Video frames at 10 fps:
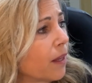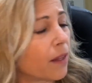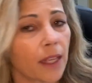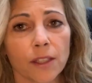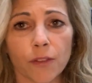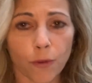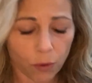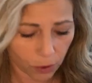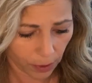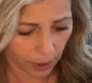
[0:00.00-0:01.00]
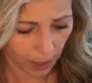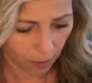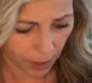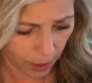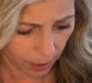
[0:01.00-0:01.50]
And that's the phones right now,
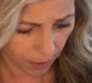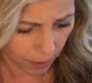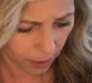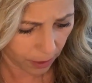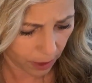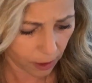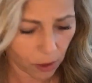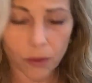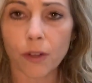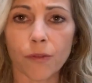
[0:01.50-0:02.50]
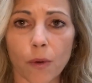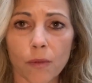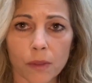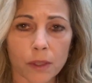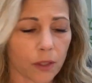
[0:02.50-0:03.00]
right? Kids on their
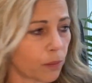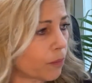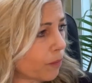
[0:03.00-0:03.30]
phones, just,